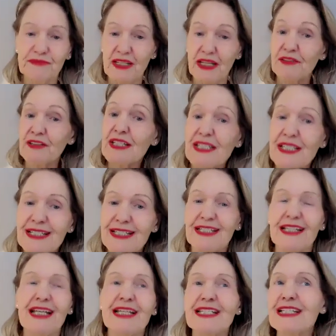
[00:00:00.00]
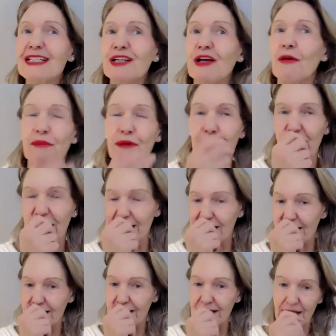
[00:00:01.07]
Now, this is
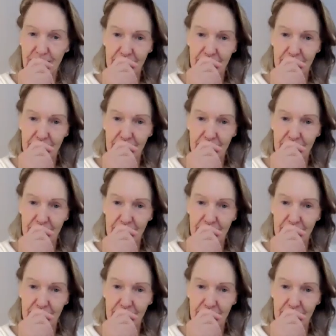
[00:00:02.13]
complicated.